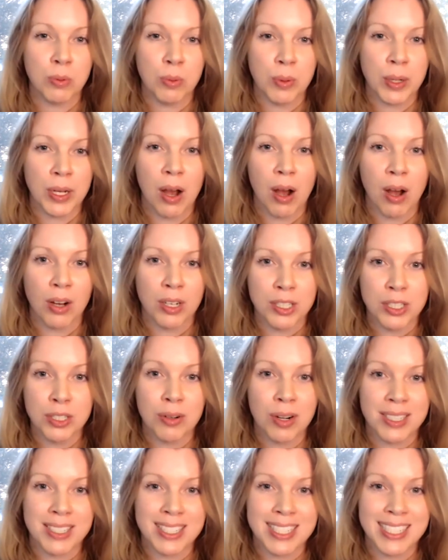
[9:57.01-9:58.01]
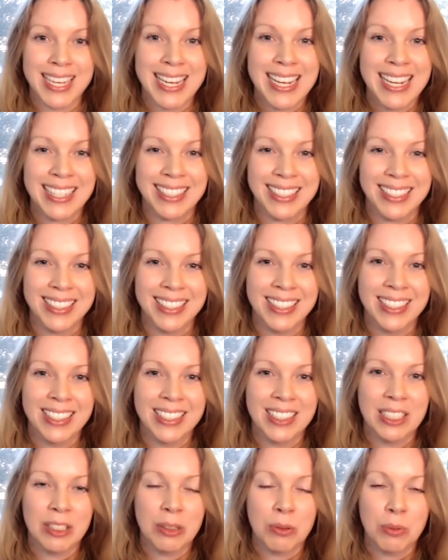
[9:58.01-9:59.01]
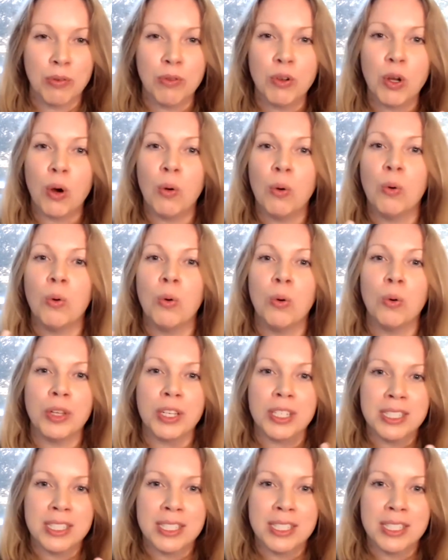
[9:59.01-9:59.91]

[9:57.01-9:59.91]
we are under our skin, we've got all this